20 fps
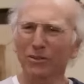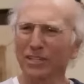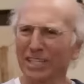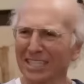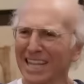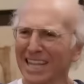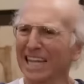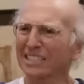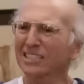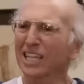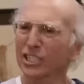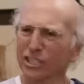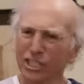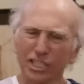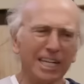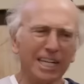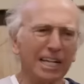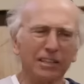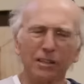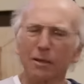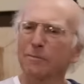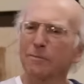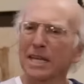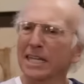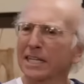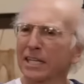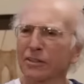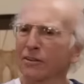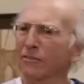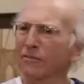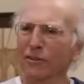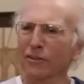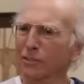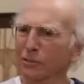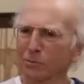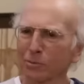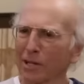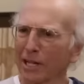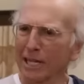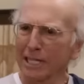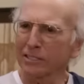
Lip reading: openly. That's how she got the mink in the first